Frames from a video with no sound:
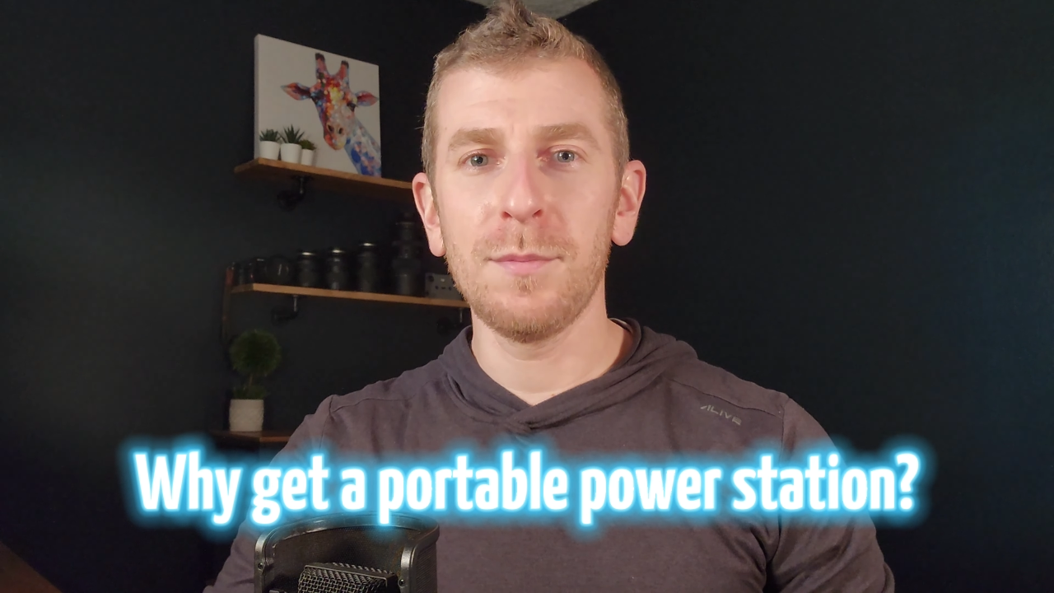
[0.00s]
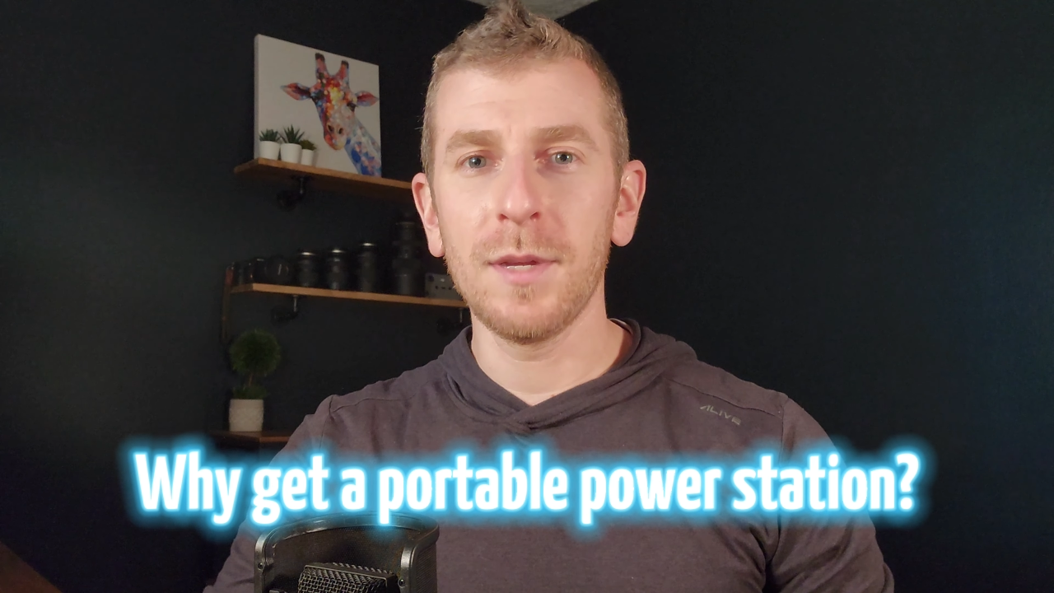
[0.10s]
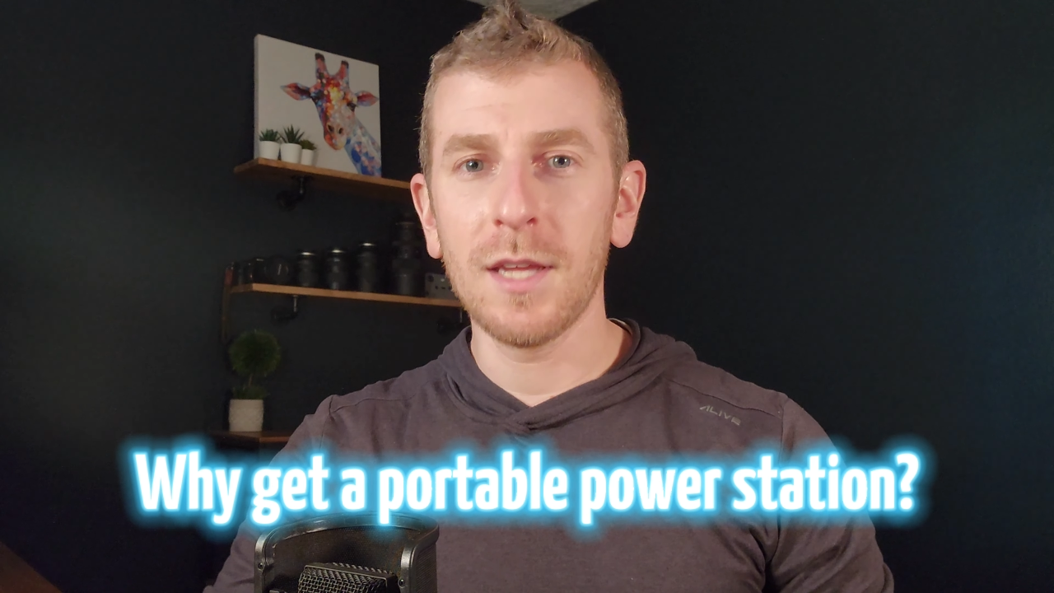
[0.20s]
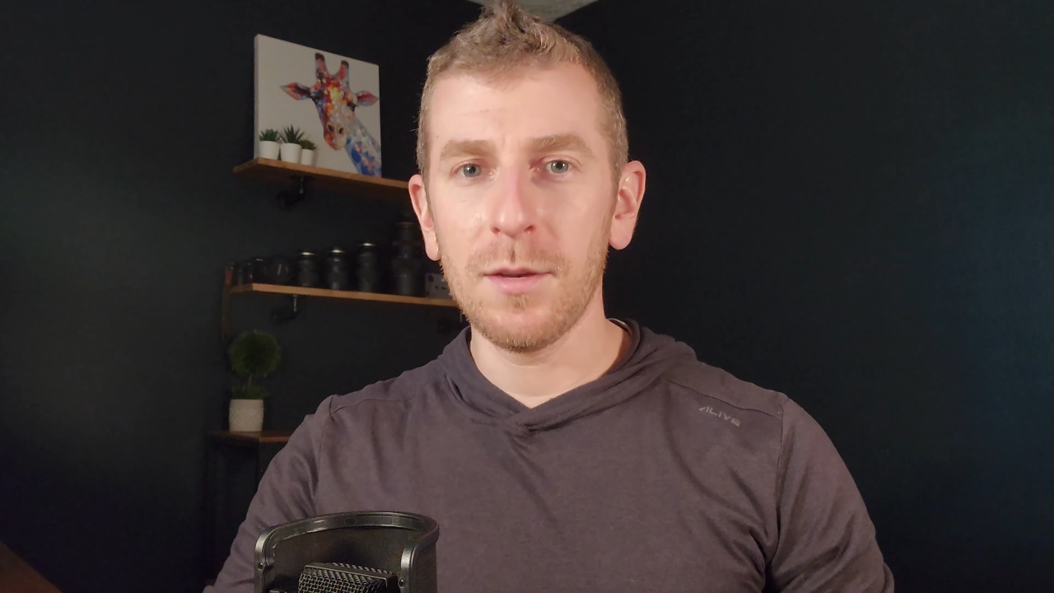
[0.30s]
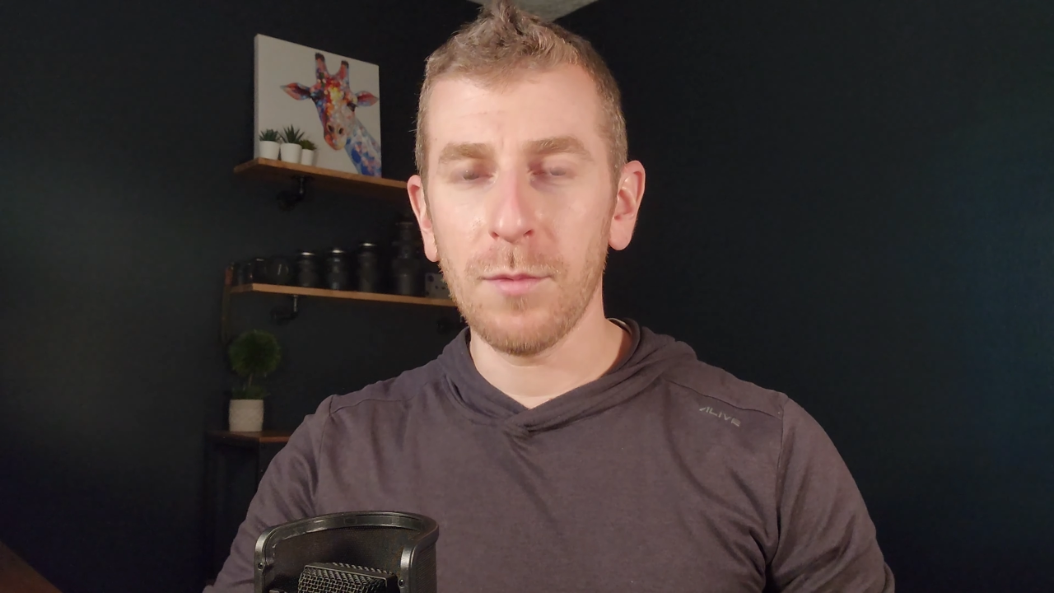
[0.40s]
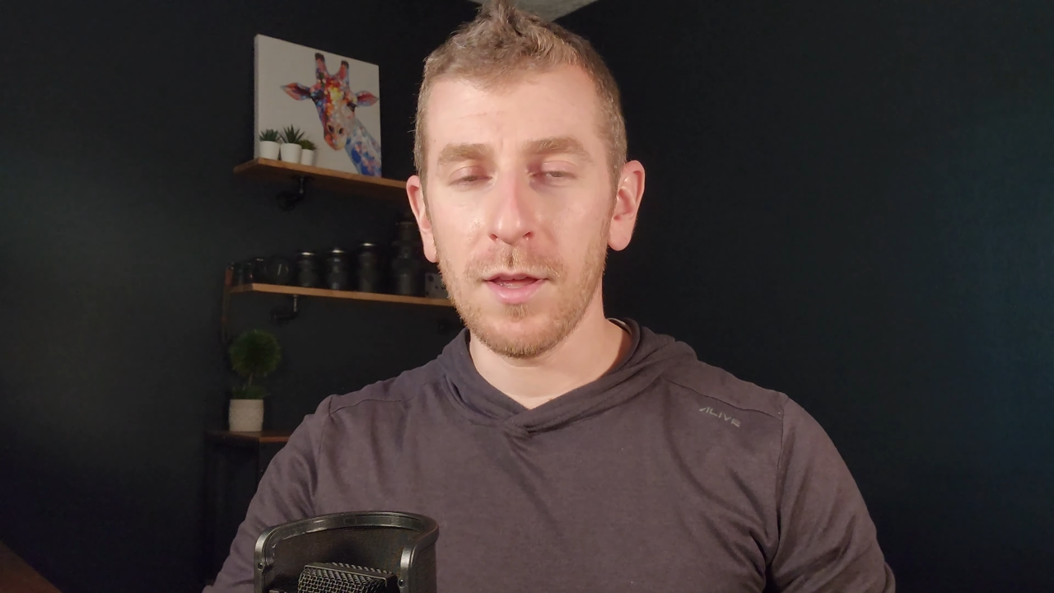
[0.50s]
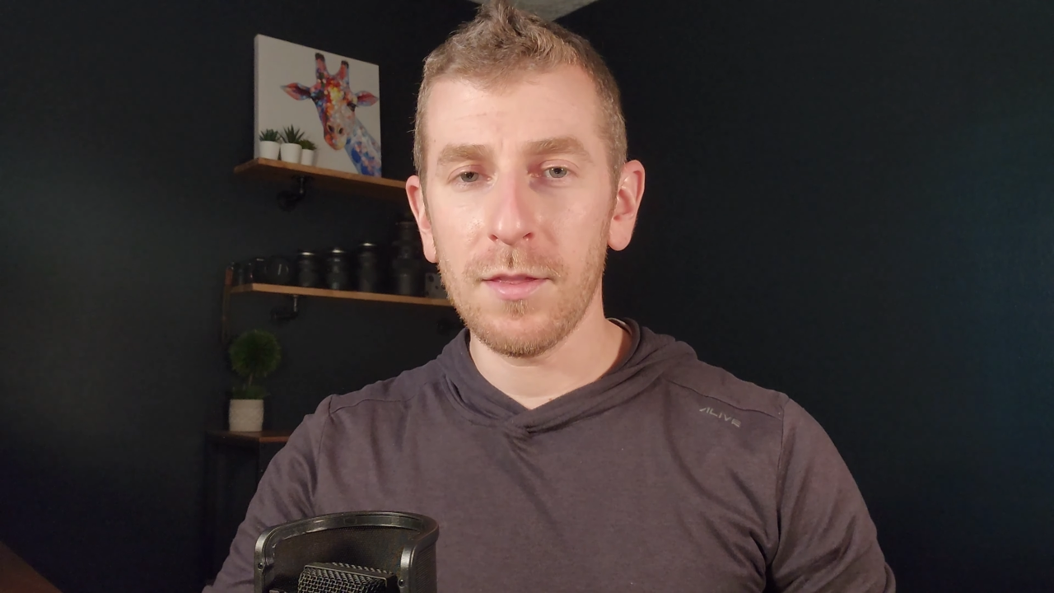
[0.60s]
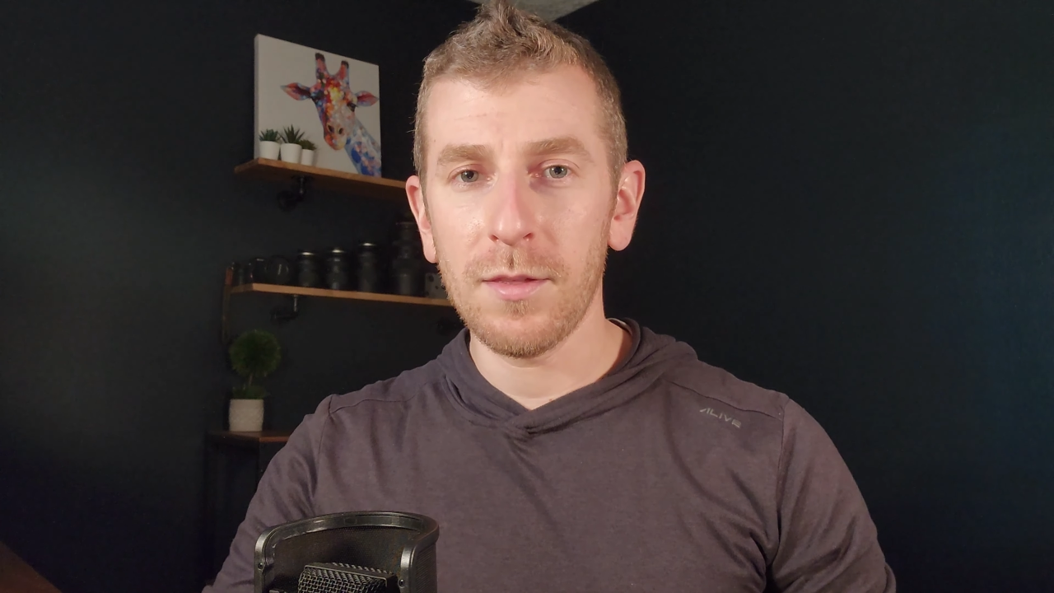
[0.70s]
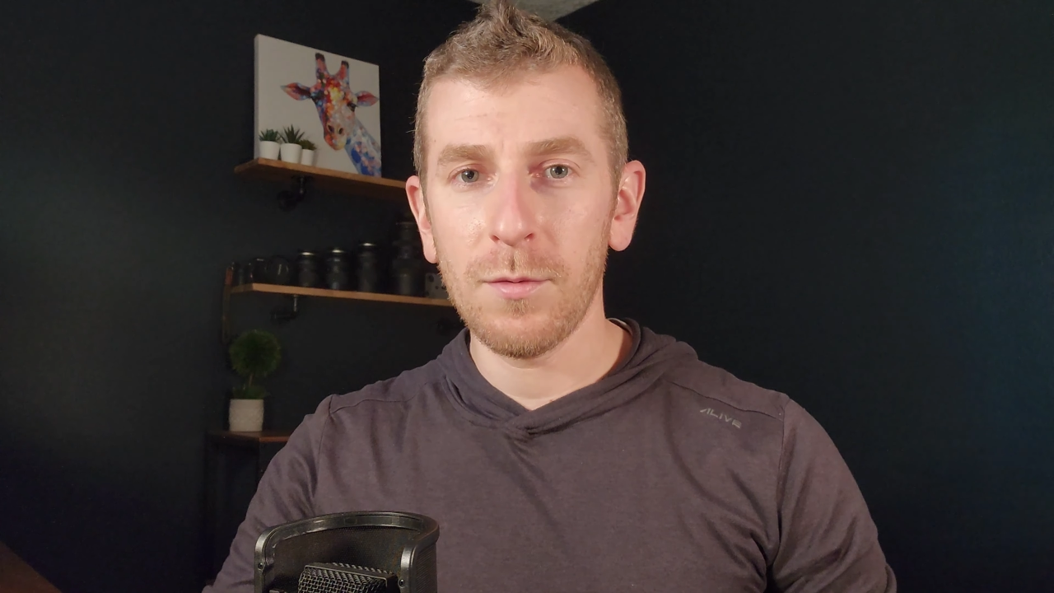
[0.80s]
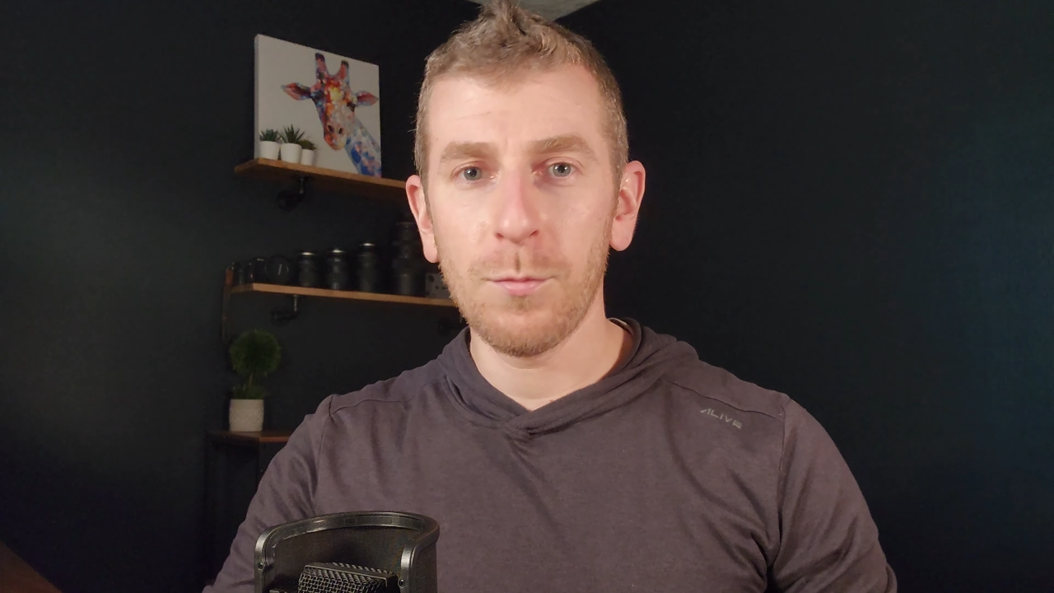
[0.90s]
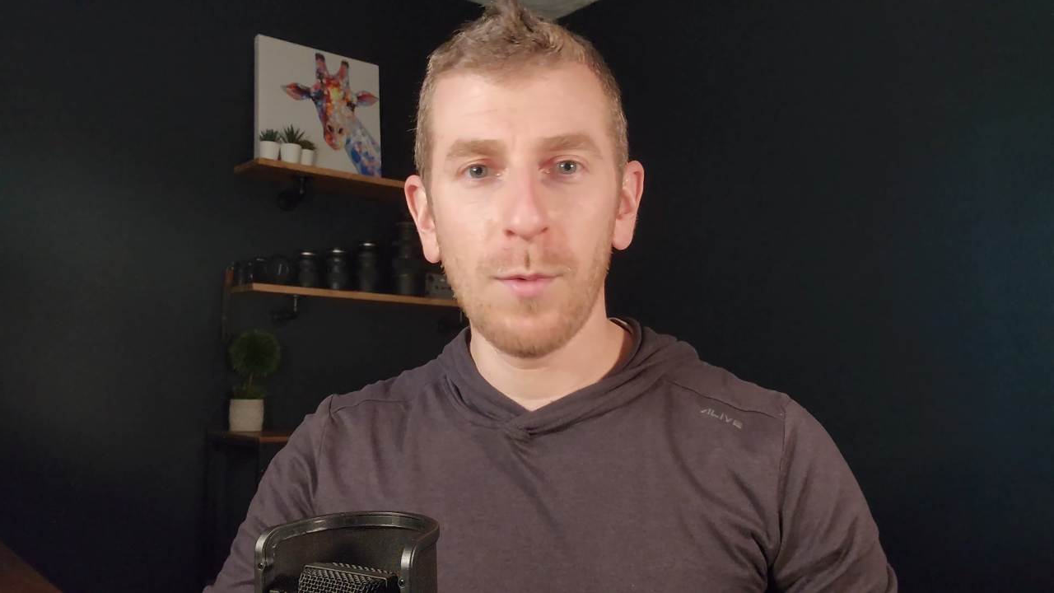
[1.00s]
to begin with?